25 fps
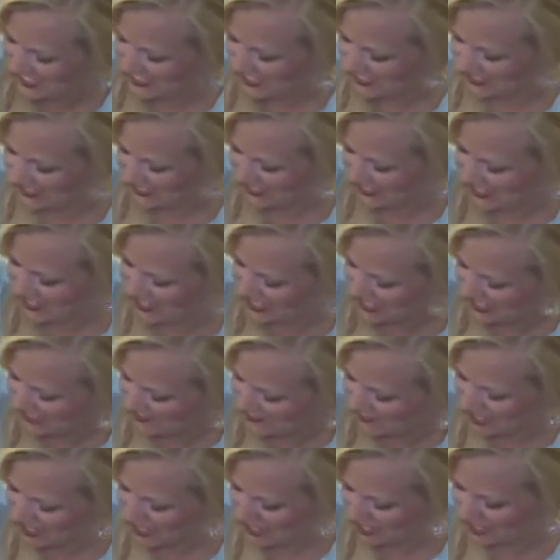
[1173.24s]
All right,
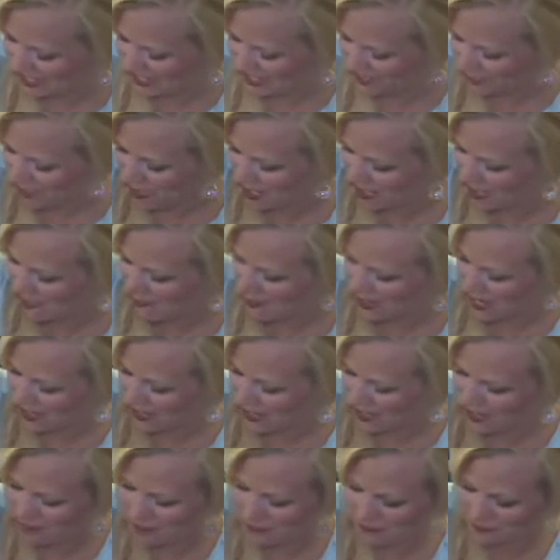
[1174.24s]
mash that right
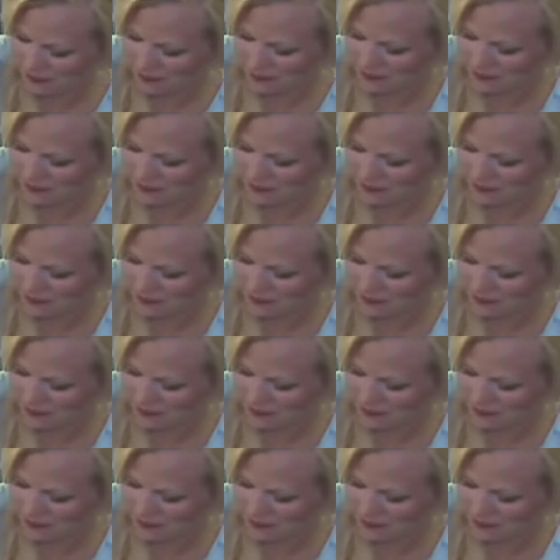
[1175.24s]
back up.